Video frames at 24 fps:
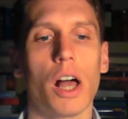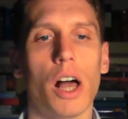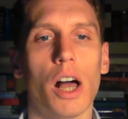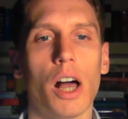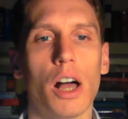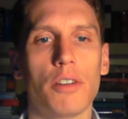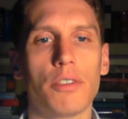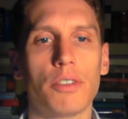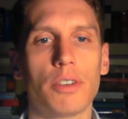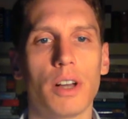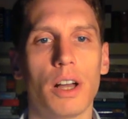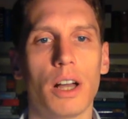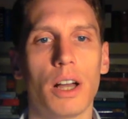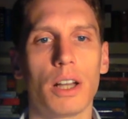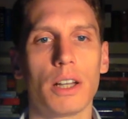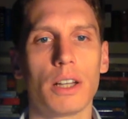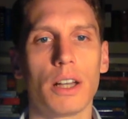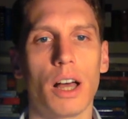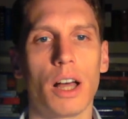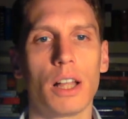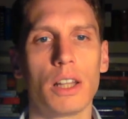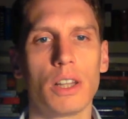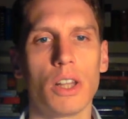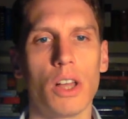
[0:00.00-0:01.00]
of
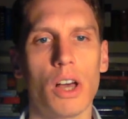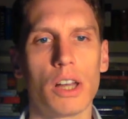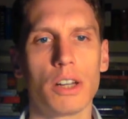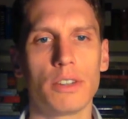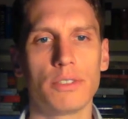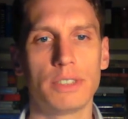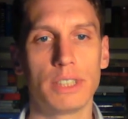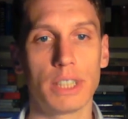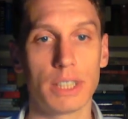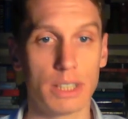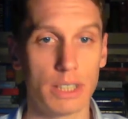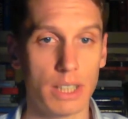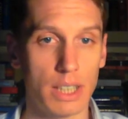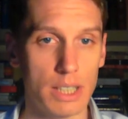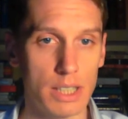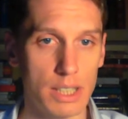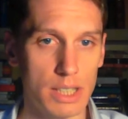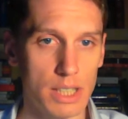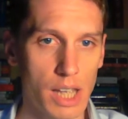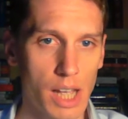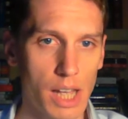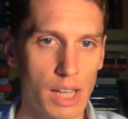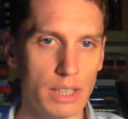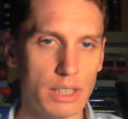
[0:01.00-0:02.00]
a lot of
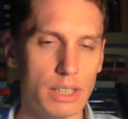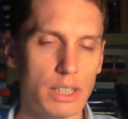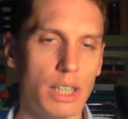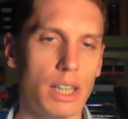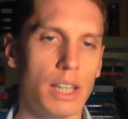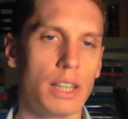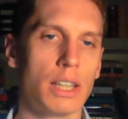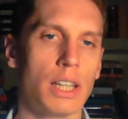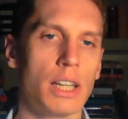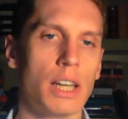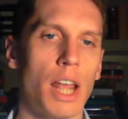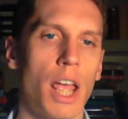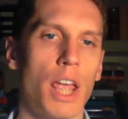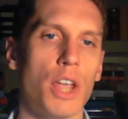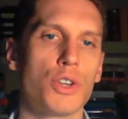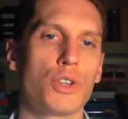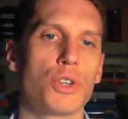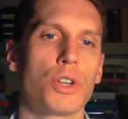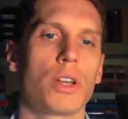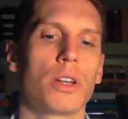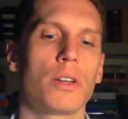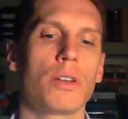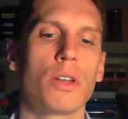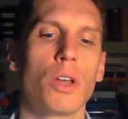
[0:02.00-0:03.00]
discontent in the
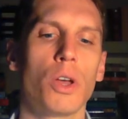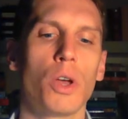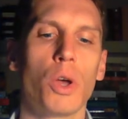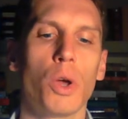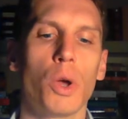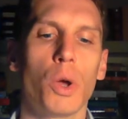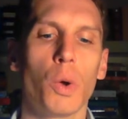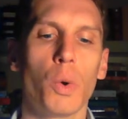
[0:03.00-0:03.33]
nation